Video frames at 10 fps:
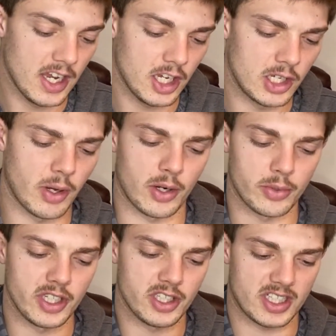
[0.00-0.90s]
You want to
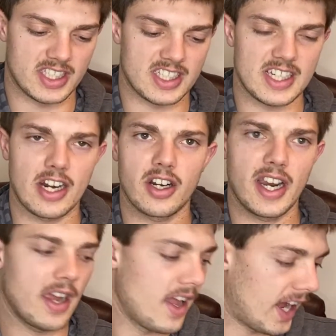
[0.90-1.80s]
really look at the
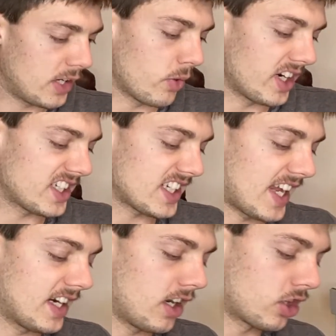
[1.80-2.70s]
centering, and you want to assign
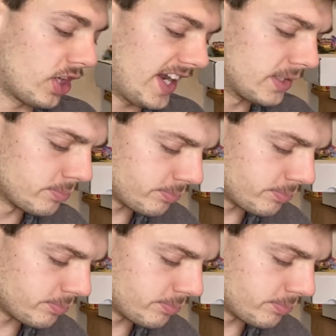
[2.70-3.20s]
it a grade.